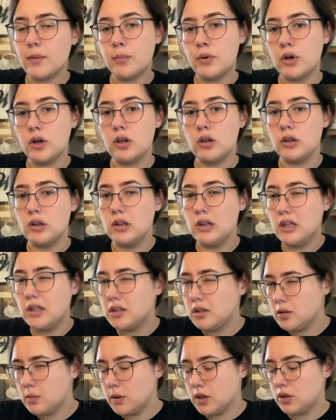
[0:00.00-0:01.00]
put a
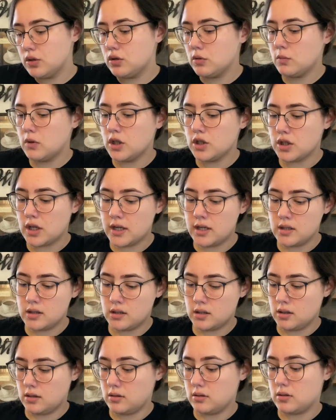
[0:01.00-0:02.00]
little bit too much
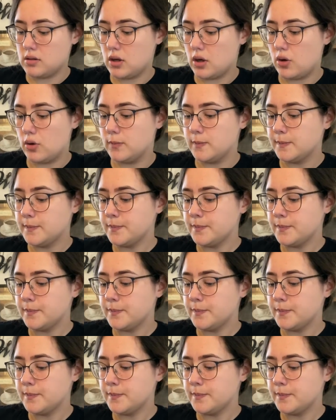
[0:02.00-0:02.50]
icing, so